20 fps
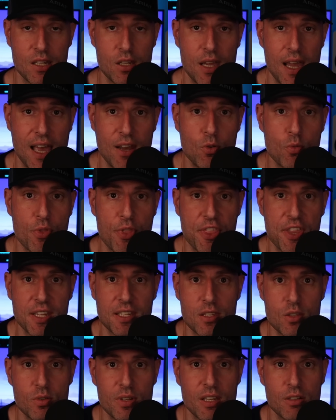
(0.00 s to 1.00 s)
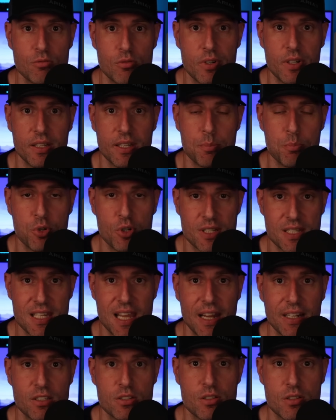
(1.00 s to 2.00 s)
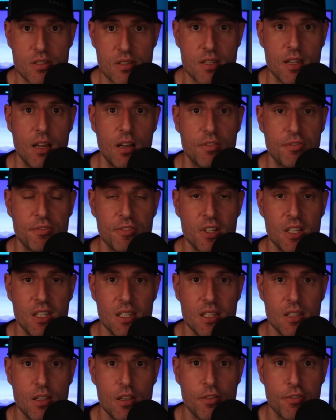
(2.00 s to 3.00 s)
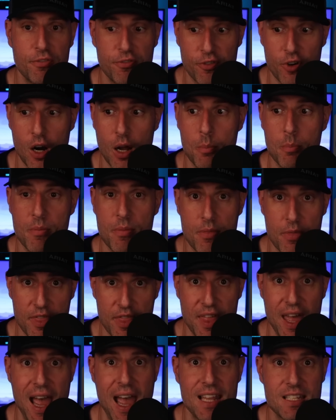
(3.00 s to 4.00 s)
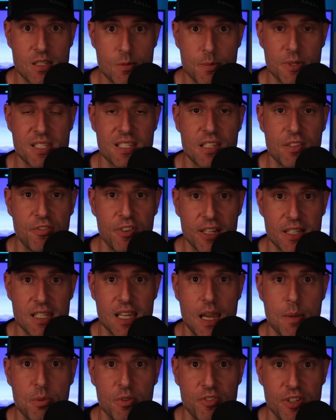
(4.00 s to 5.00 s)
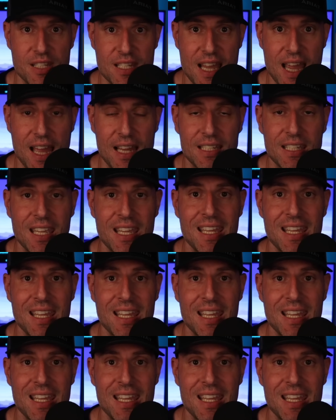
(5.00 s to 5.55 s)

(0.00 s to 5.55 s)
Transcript: I don't think you can really protect yourself from that specific type of attack